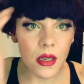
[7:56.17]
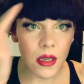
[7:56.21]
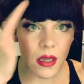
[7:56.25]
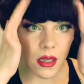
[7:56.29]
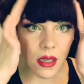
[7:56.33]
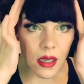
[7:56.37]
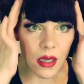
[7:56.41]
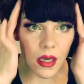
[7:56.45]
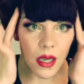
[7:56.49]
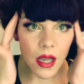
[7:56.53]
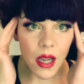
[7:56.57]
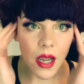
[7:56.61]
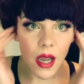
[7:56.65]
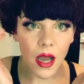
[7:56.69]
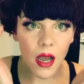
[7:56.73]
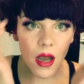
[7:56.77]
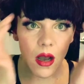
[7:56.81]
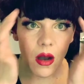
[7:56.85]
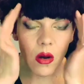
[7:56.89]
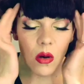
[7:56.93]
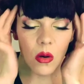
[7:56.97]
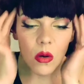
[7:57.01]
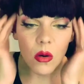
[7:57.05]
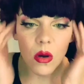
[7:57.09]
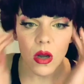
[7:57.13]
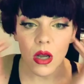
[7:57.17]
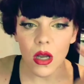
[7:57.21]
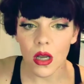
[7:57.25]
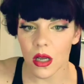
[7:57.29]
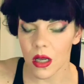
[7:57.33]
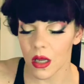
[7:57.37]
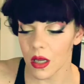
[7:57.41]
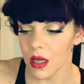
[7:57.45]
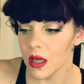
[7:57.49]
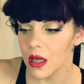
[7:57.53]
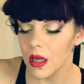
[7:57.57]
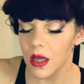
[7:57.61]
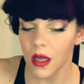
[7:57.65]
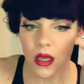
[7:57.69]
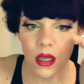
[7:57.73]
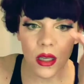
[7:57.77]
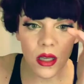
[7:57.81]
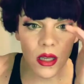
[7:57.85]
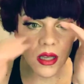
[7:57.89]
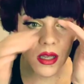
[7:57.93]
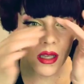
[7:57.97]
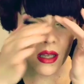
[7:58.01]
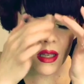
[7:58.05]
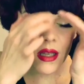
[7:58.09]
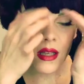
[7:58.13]
Now,
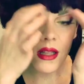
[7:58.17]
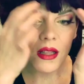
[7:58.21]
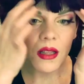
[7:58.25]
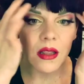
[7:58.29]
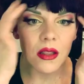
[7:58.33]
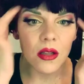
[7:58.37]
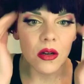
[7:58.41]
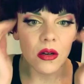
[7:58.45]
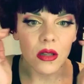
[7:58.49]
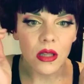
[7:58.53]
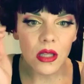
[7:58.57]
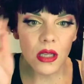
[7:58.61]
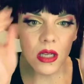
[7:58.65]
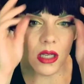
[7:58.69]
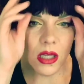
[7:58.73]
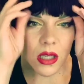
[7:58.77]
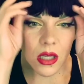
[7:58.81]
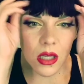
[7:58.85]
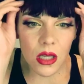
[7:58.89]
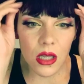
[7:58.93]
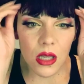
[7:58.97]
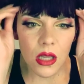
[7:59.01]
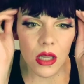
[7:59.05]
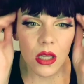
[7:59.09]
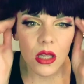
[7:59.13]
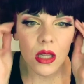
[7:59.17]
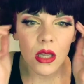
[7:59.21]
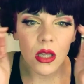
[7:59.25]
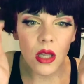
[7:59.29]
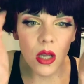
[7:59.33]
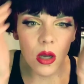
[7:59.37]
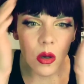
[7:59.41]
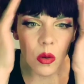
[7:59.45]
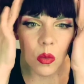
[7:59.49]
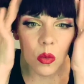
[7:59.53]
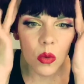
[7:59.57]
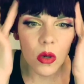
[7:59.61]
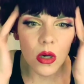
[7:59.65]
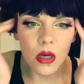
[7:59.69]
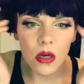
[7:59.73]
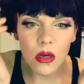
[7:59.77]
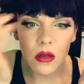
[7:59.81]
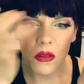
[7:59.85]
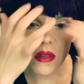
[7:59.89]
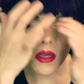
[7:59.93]
they're a little lower than